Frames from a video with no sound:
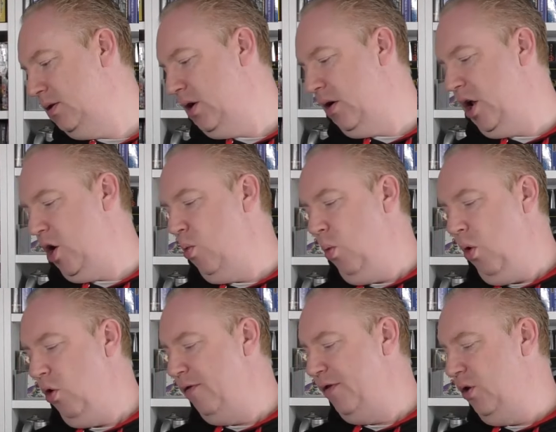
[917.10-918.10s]
I know
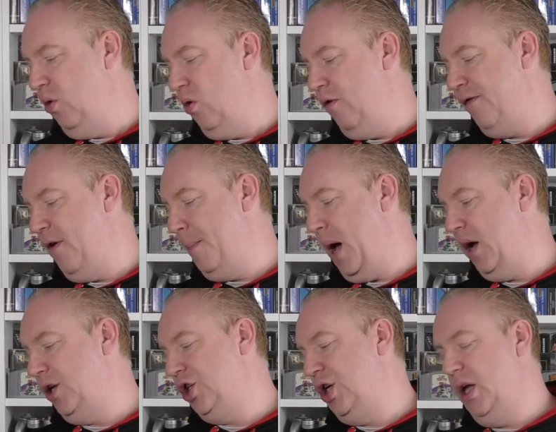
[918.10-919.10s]
War of the North,
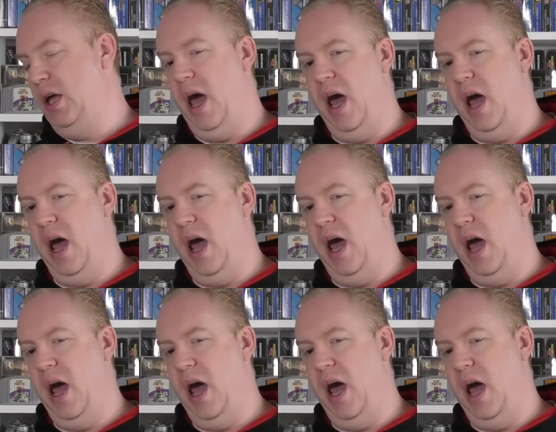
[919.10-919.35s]
Apache